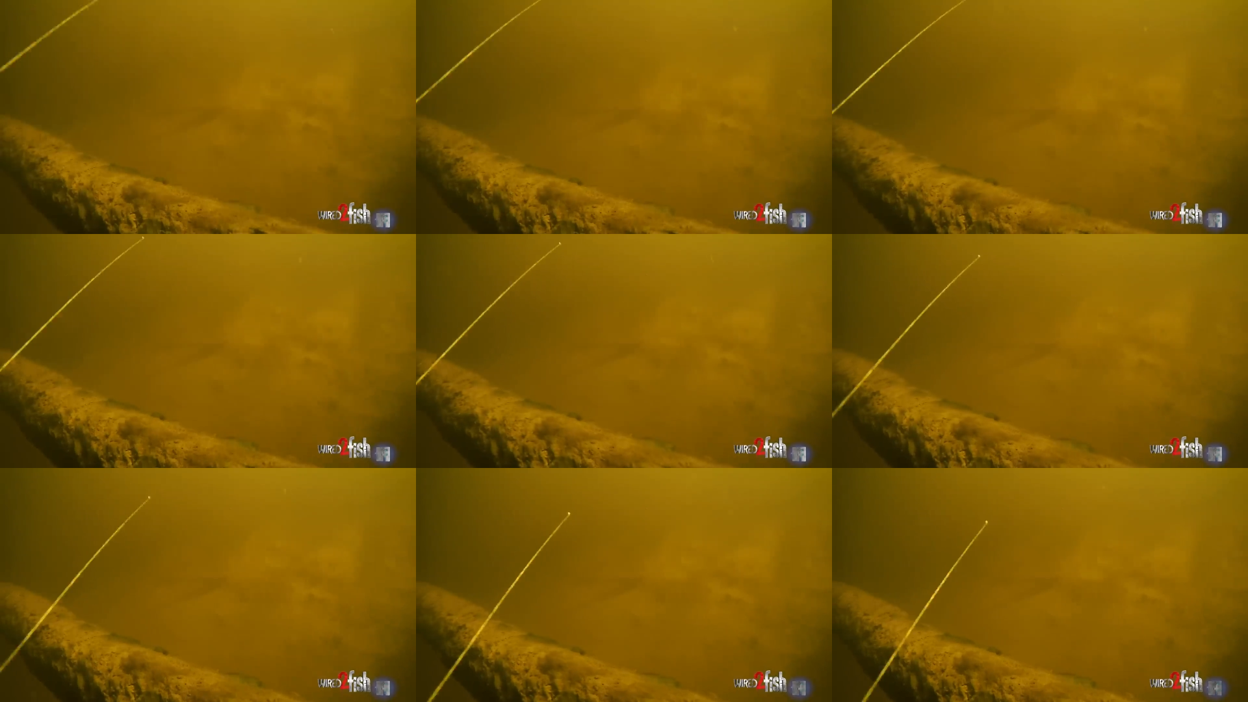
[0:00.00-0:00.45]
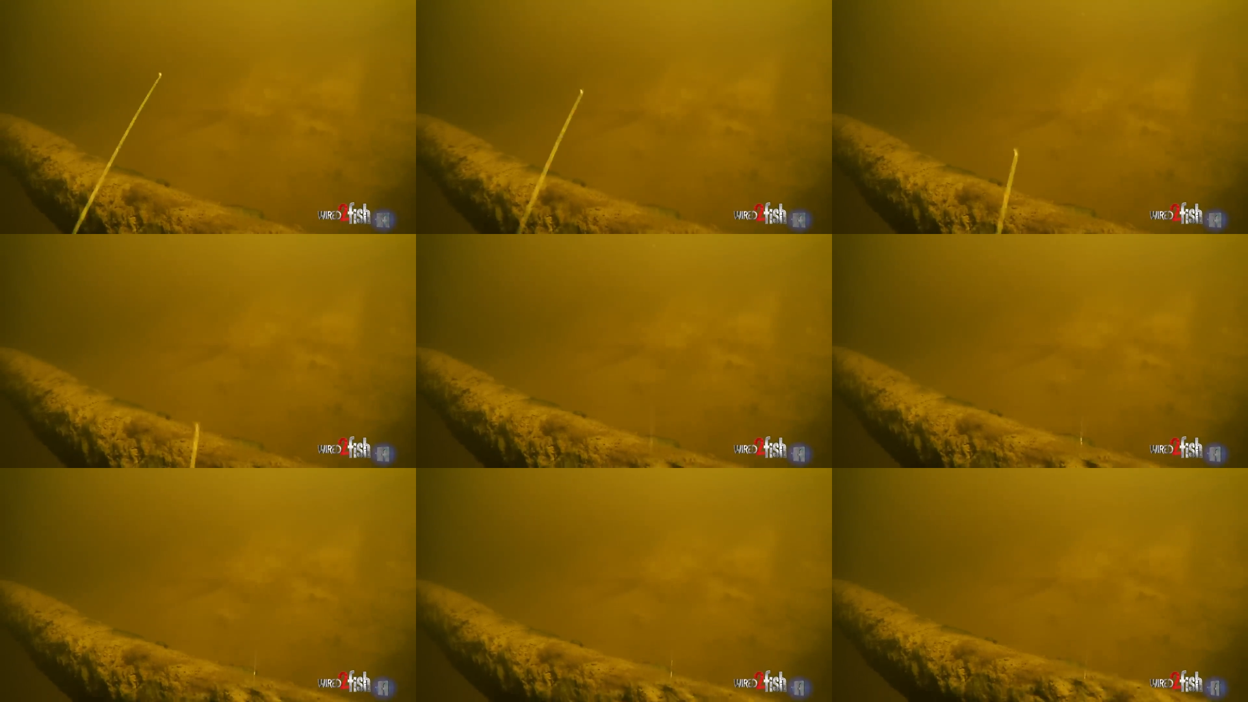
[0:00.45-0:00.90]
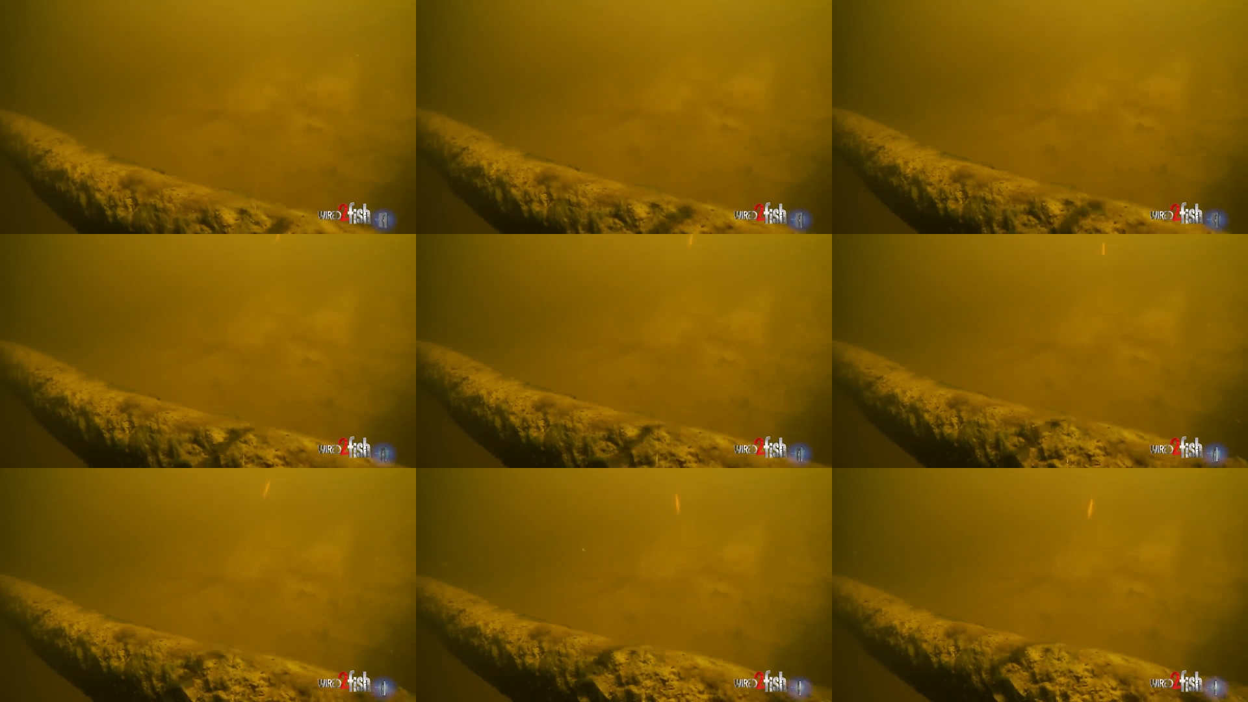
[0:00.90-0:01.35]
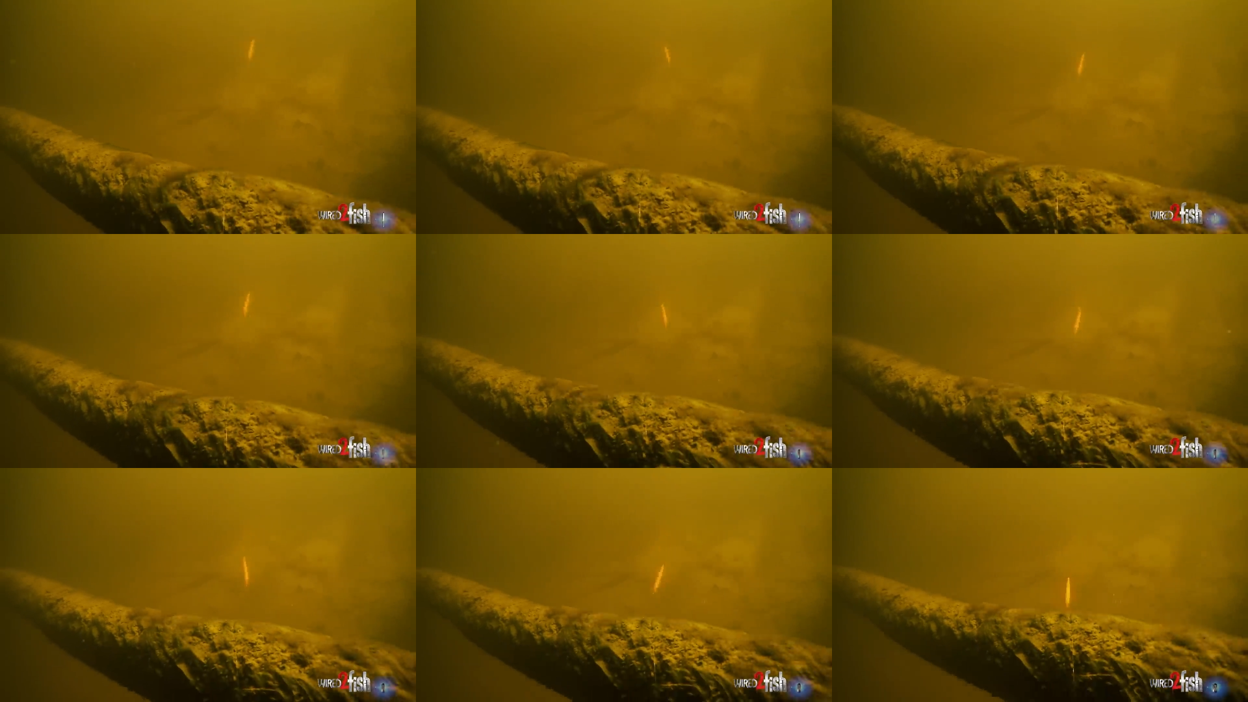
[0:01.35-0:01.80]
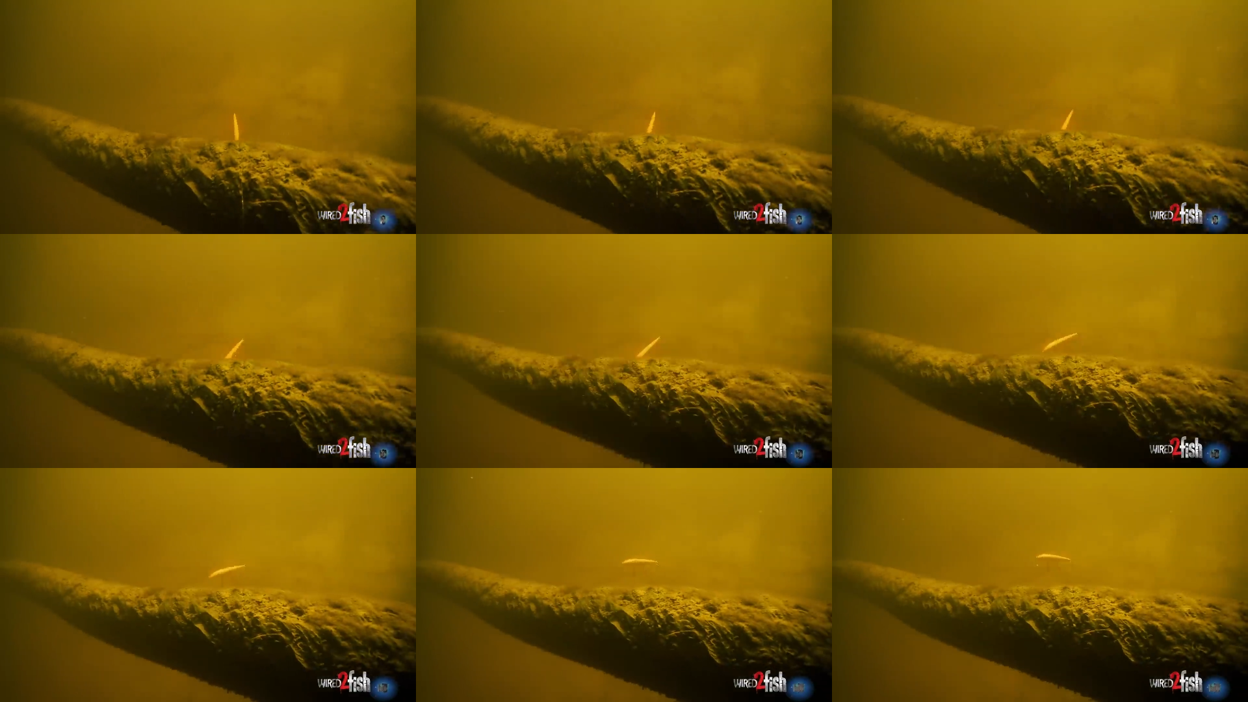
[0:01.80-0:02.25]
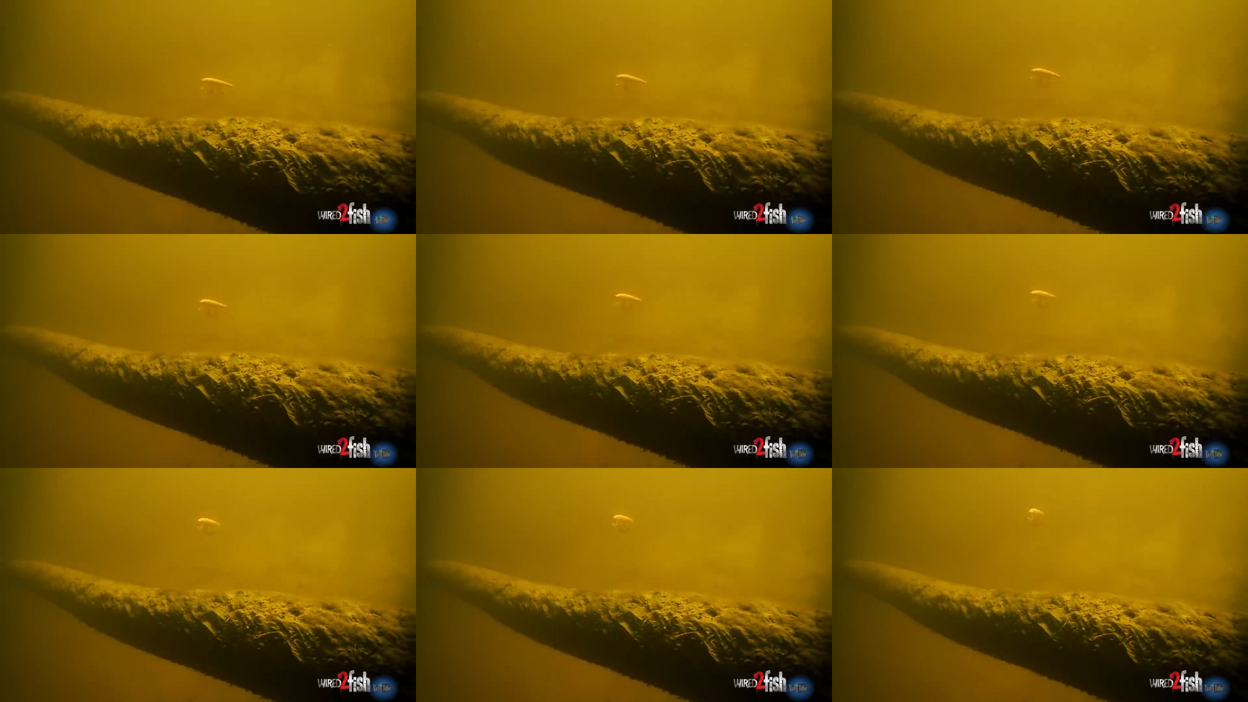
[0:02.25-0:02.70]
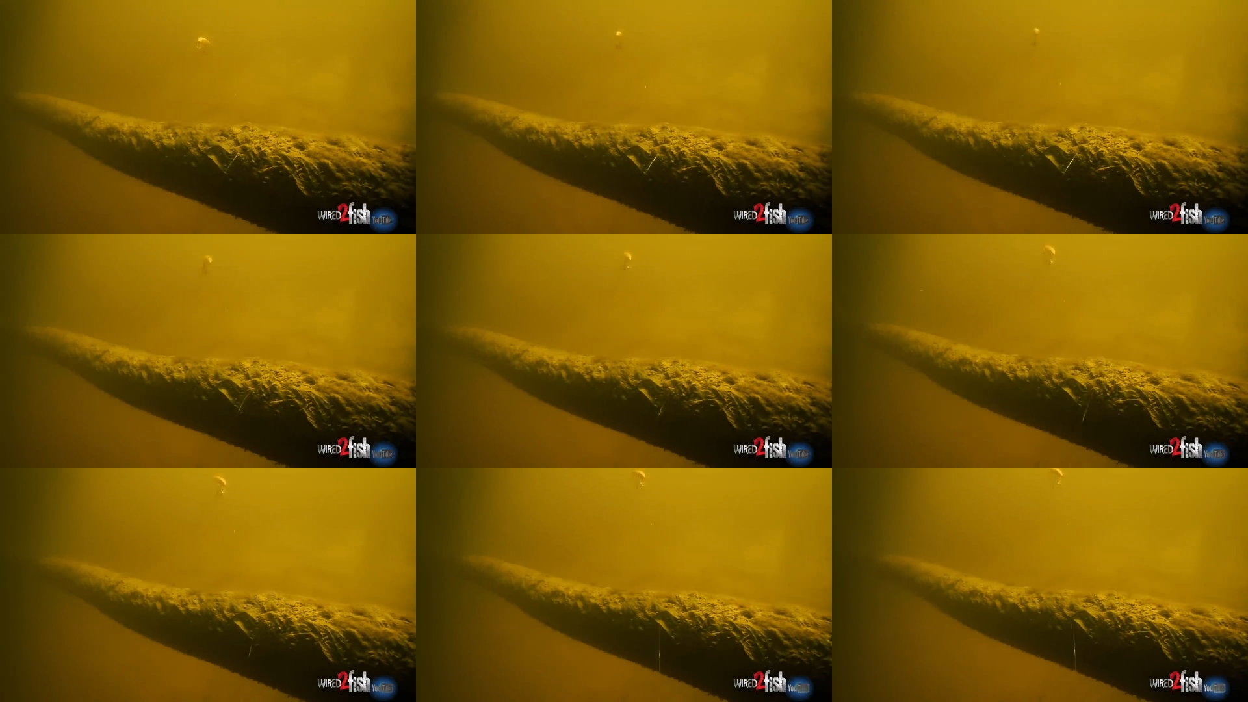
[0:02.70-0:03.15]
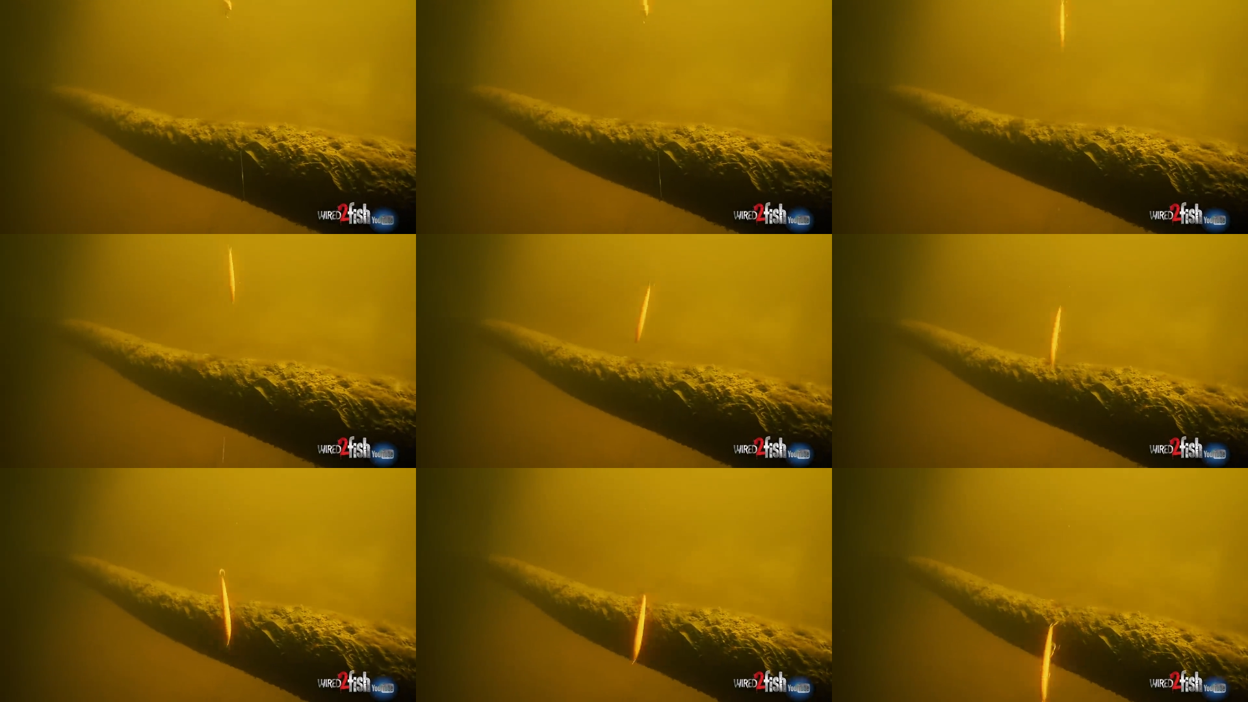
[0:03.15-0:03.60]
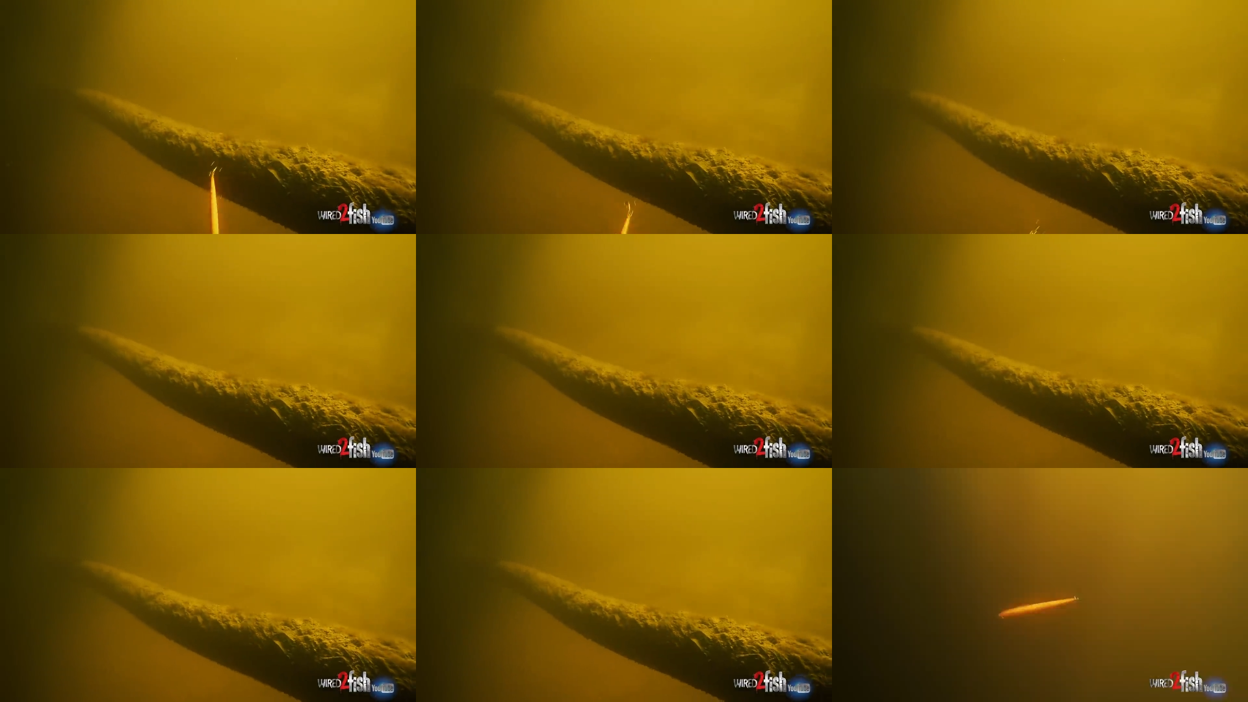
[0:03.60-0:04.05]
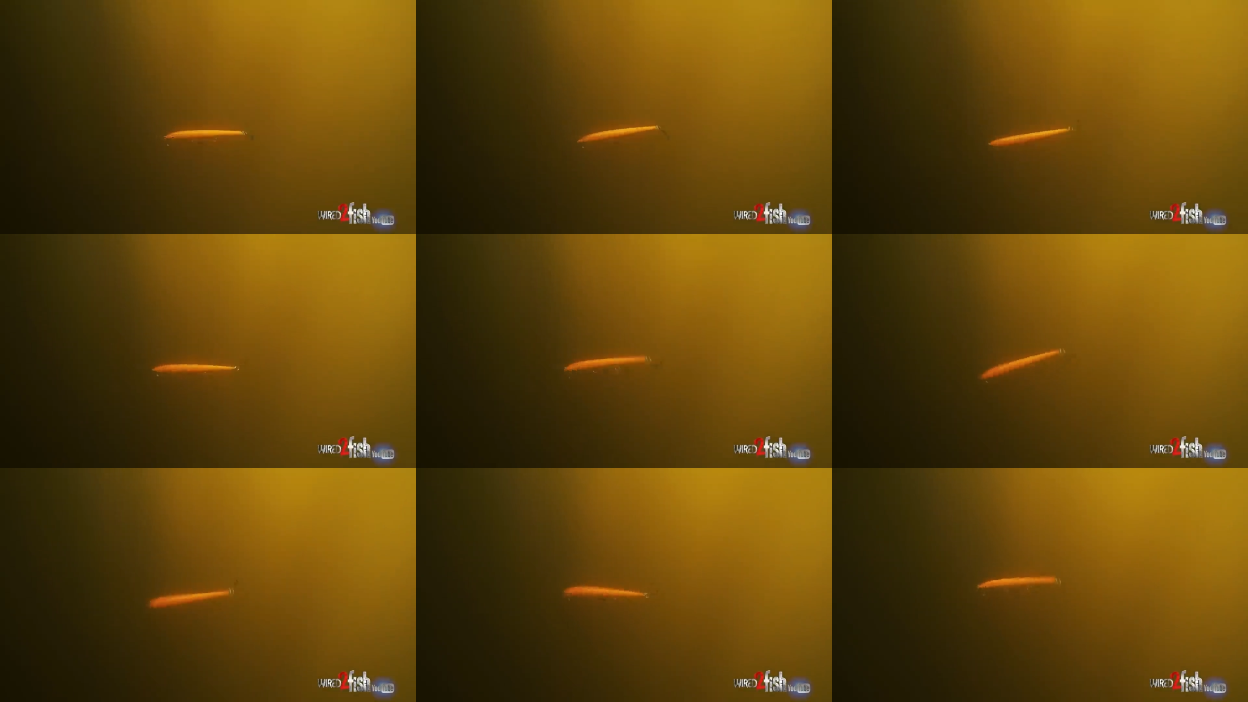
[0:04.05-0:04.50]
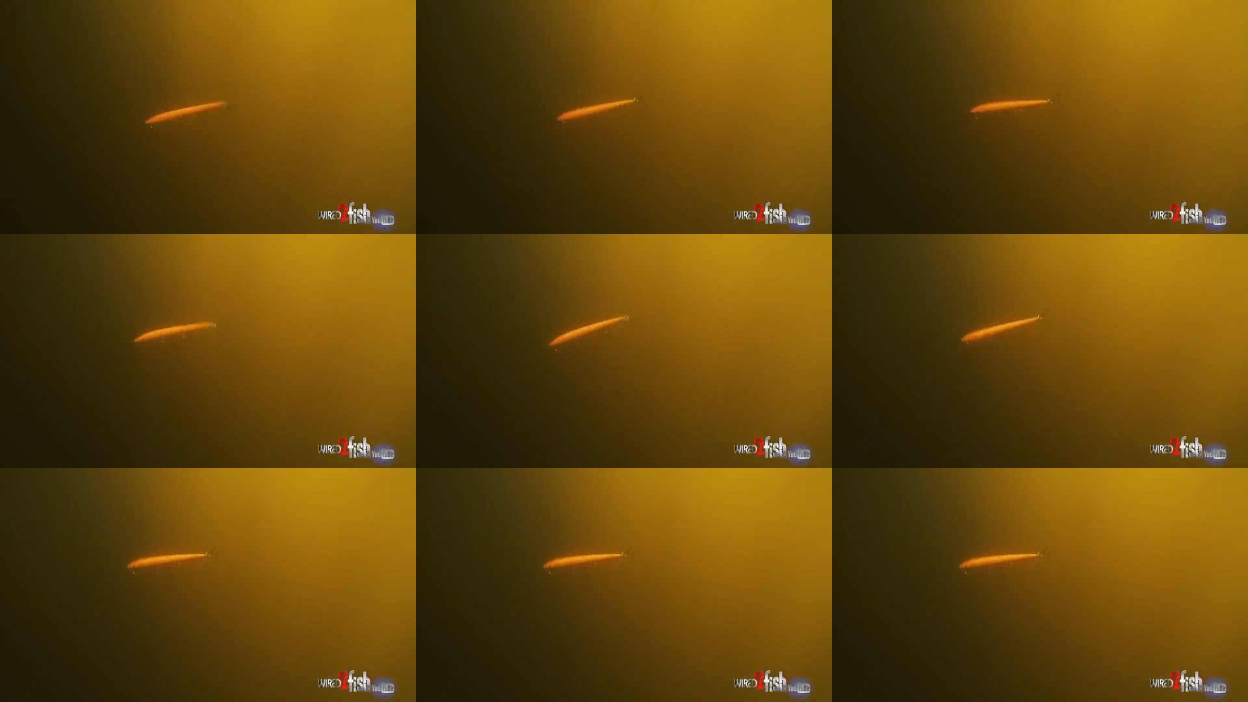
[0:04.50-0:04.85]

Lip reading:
Nobody's mouth can be seen.